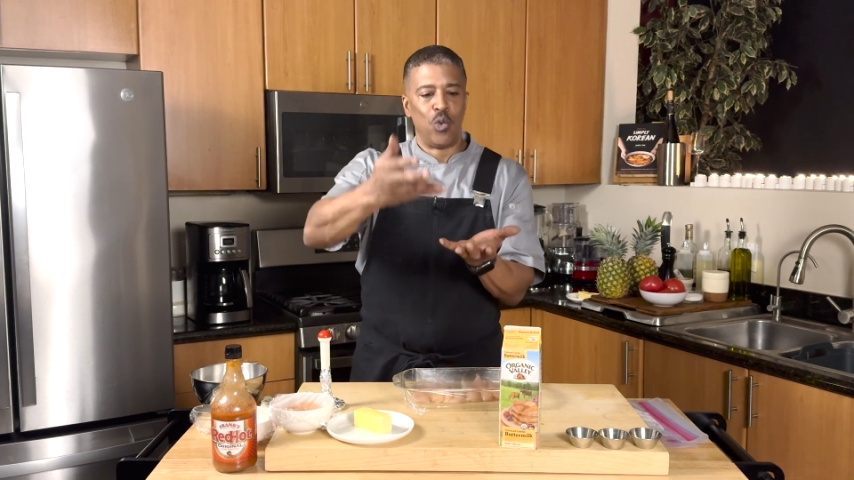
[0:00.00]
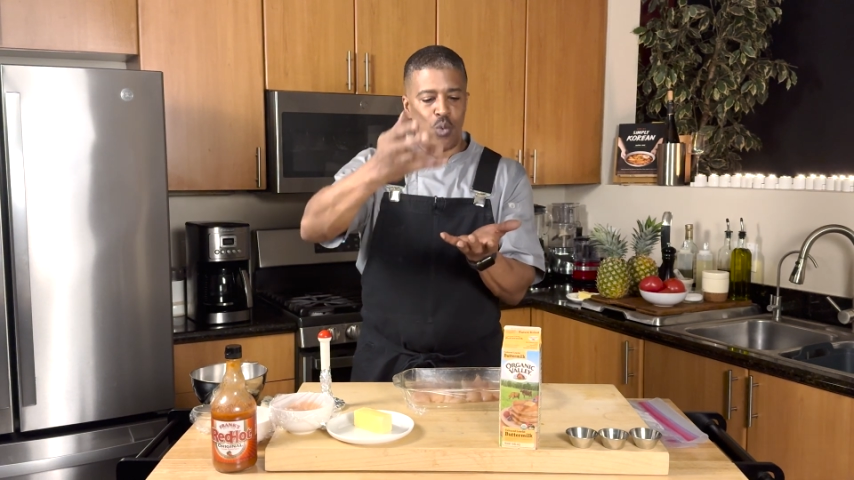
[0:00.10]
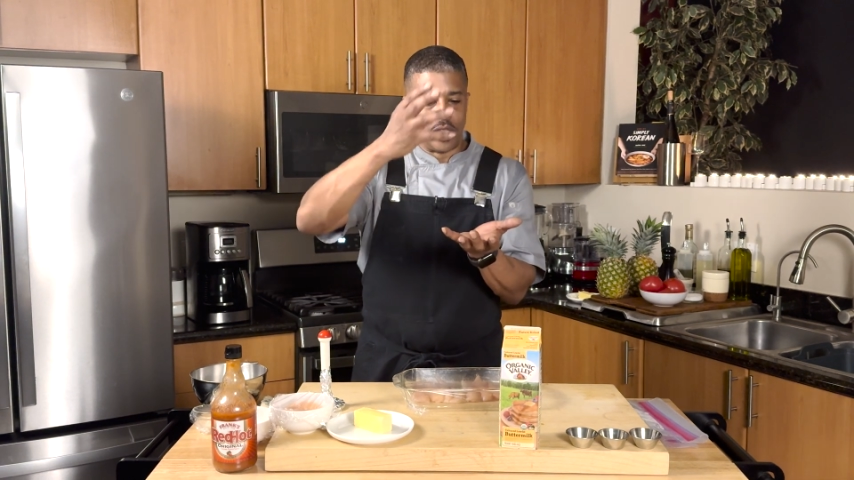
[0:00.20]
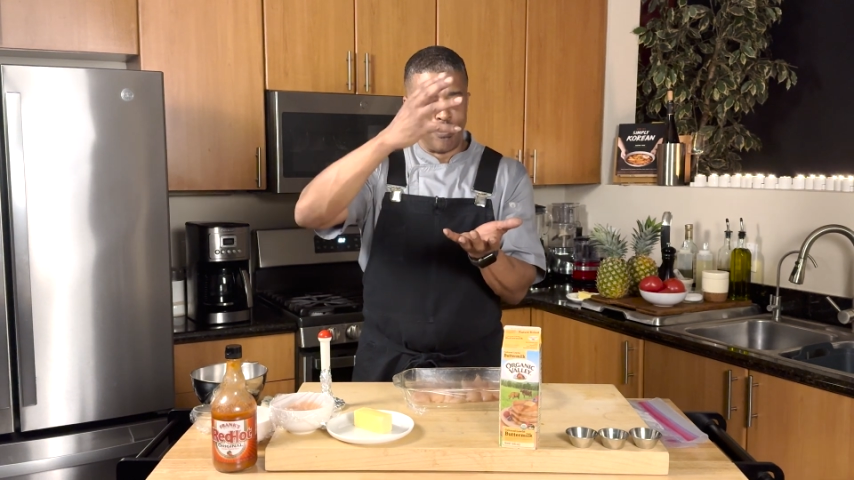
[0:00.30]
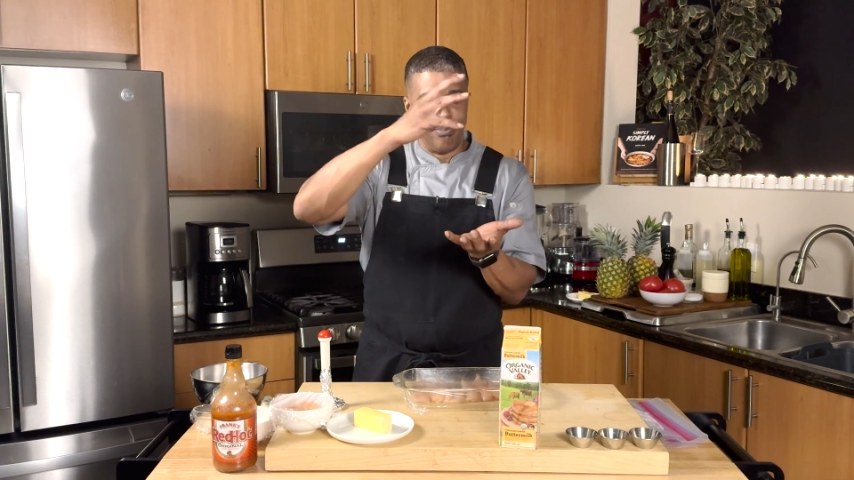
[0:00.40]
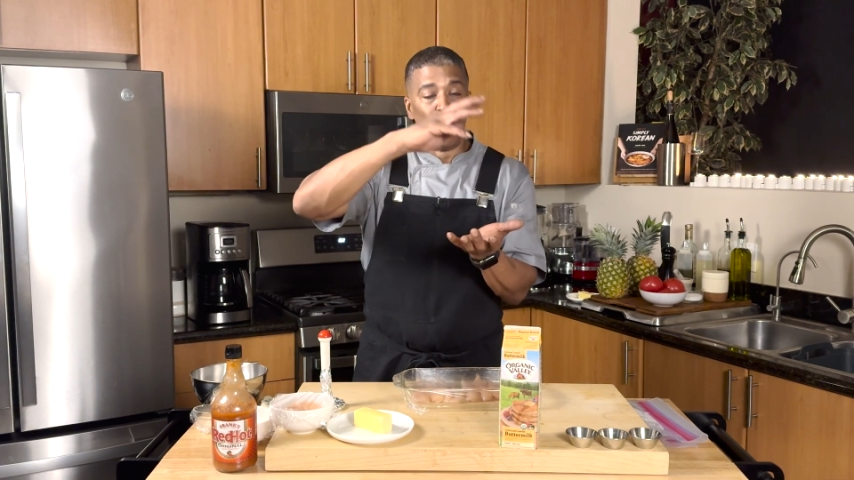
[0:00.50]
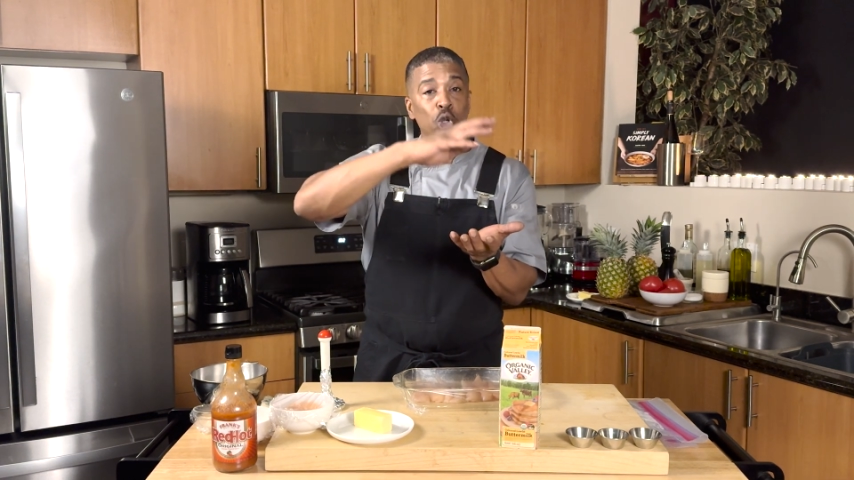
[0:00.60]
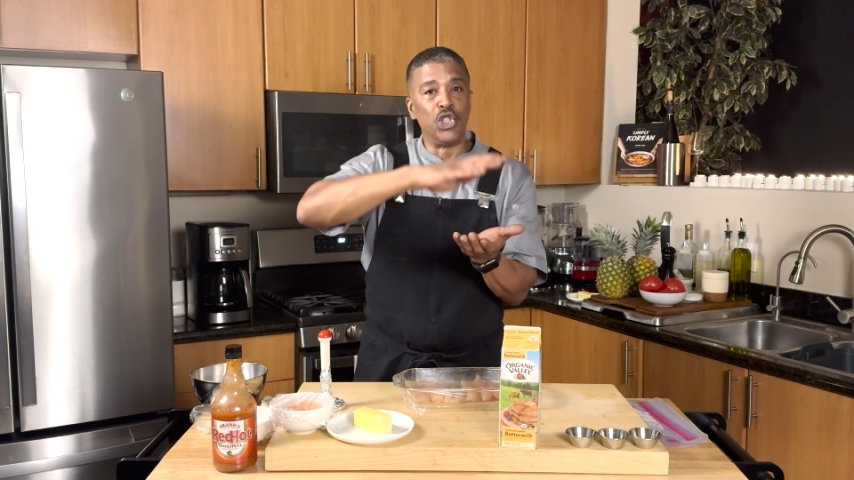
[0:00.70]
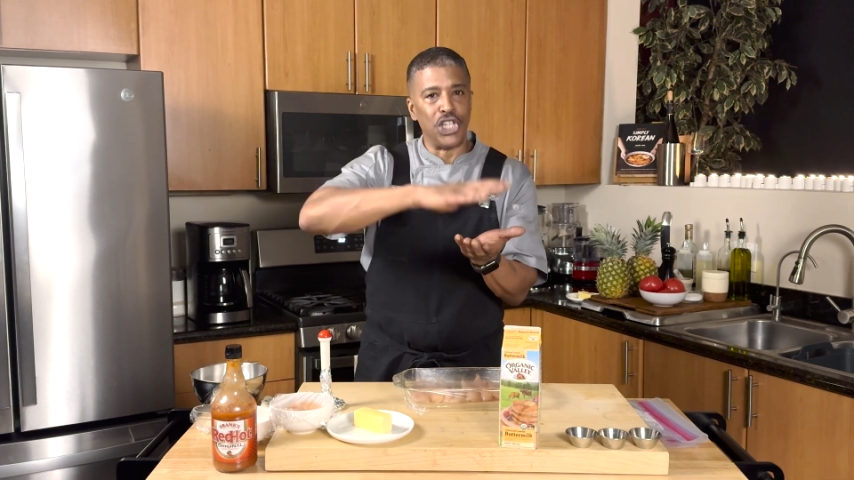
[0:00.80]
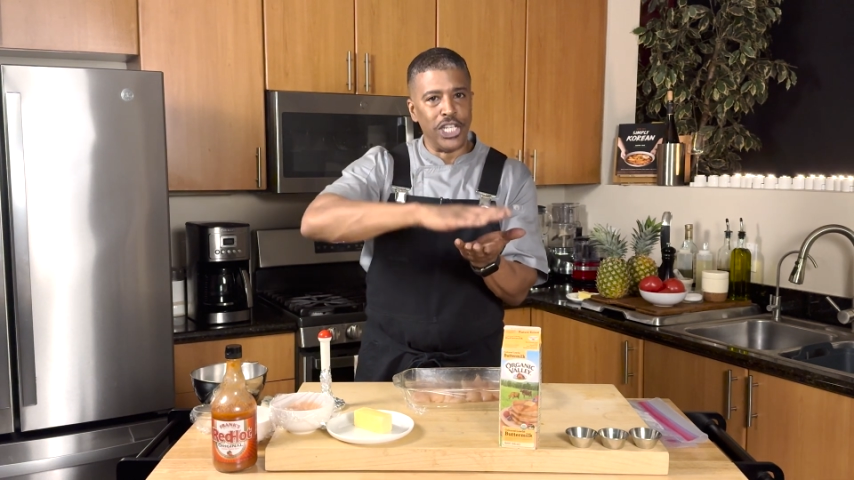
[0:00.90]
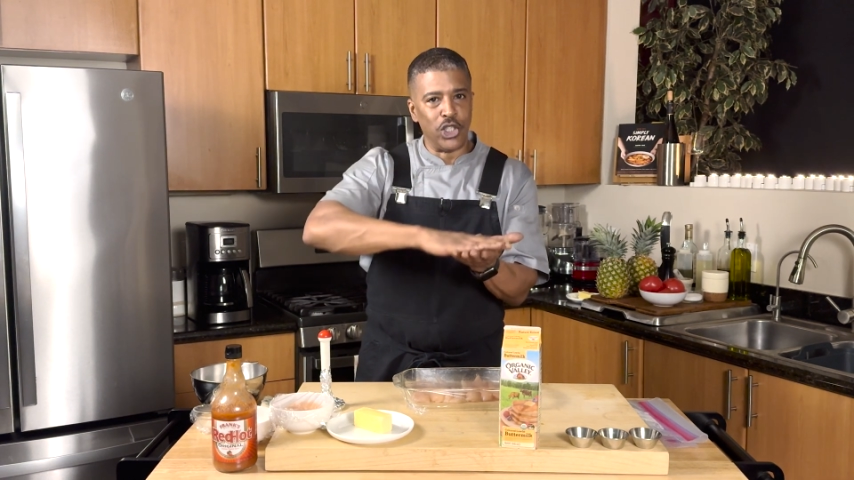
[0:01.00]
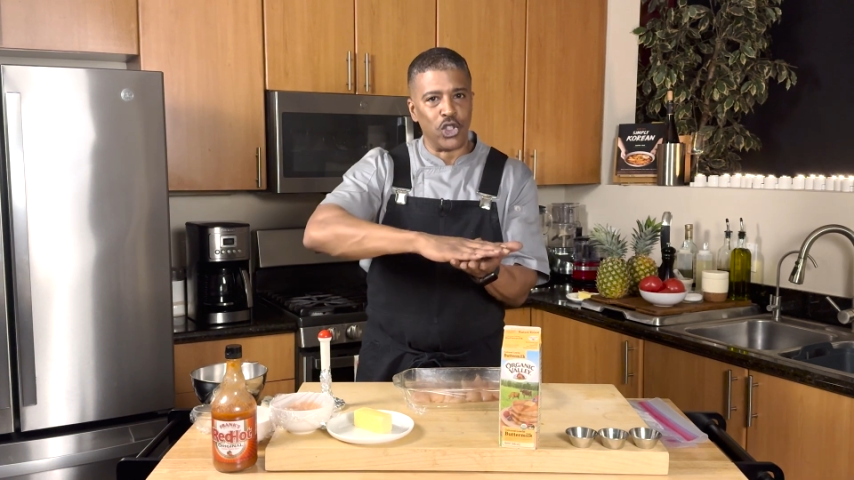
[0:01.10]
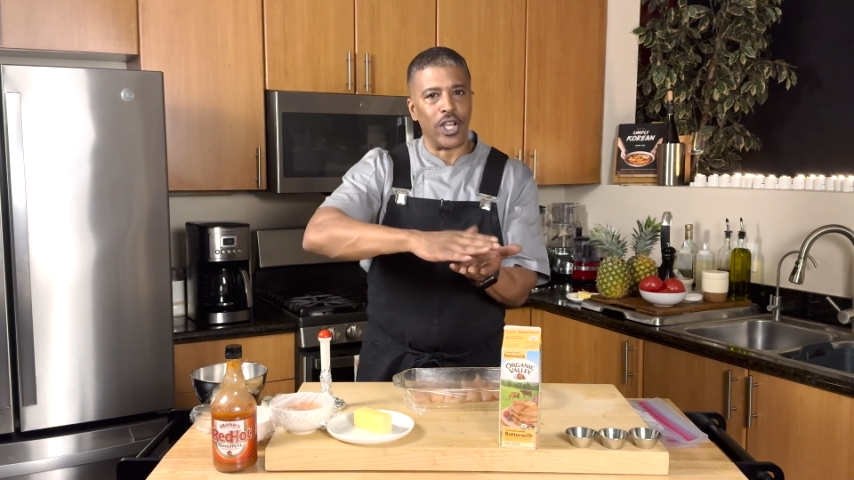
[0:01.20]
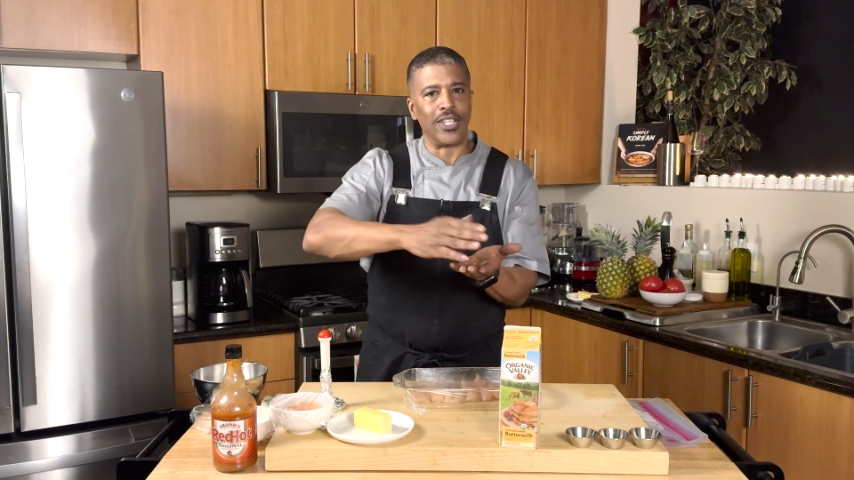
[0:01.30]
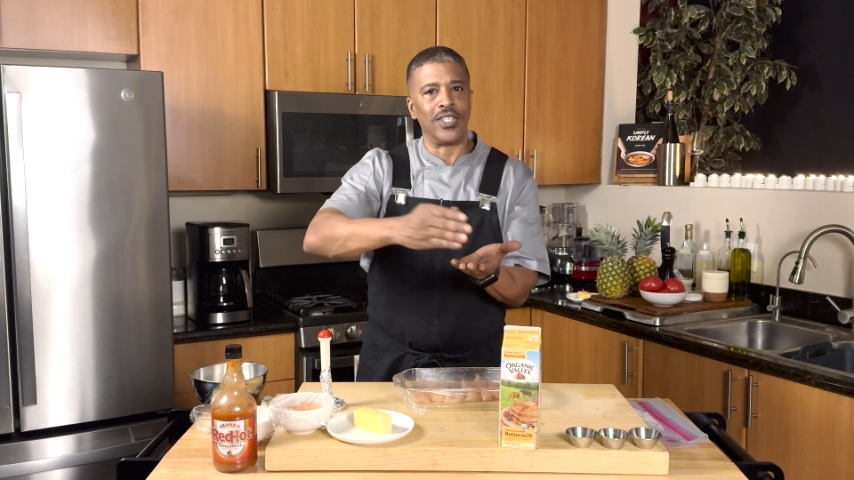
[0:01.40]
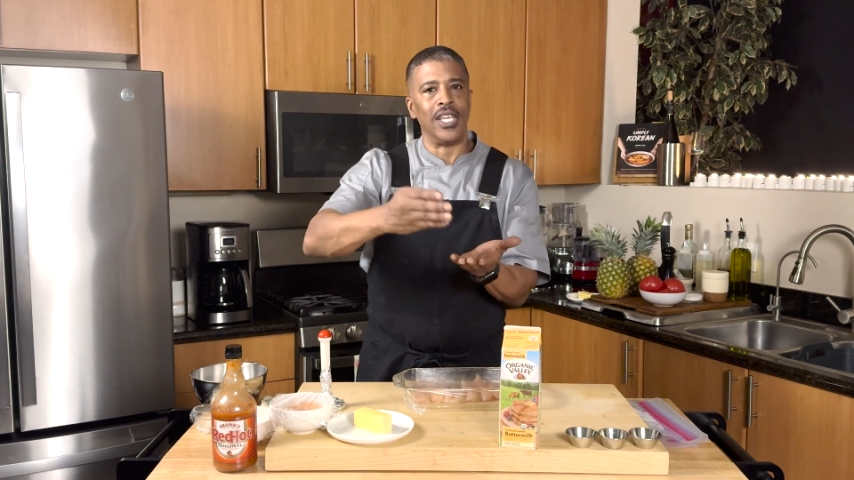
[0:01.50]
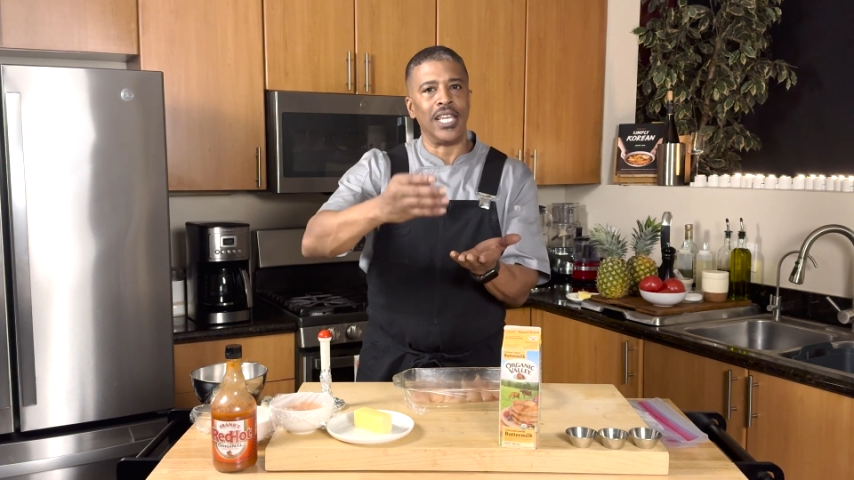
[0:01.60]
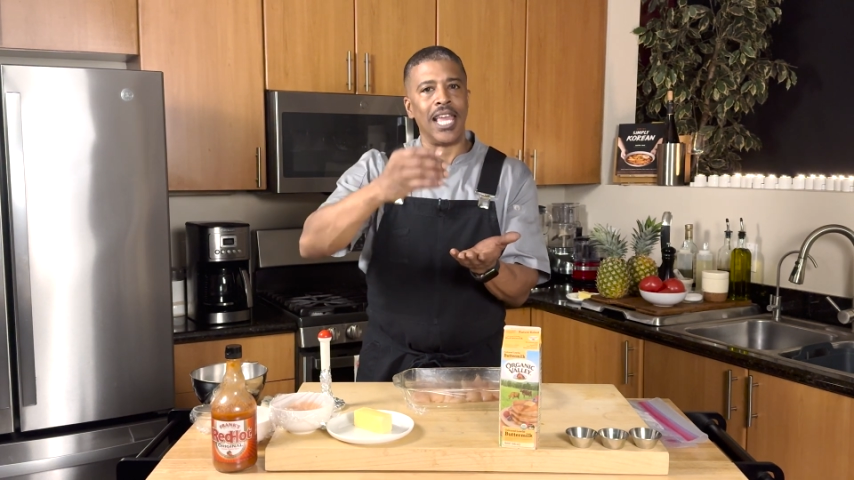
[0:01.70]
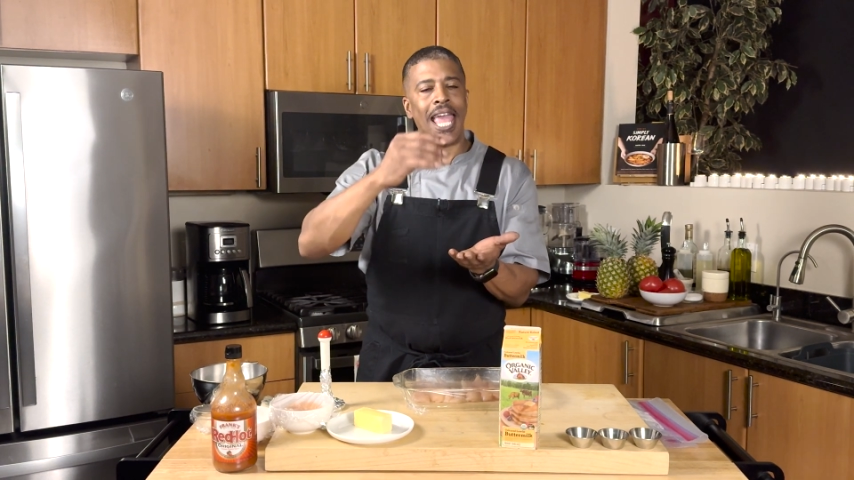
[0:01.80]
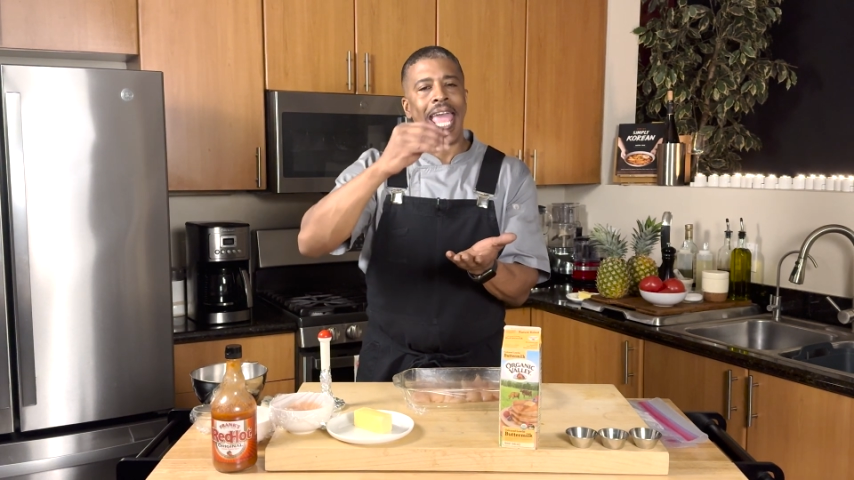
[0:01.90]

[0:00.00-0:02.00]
with blue cheese dressing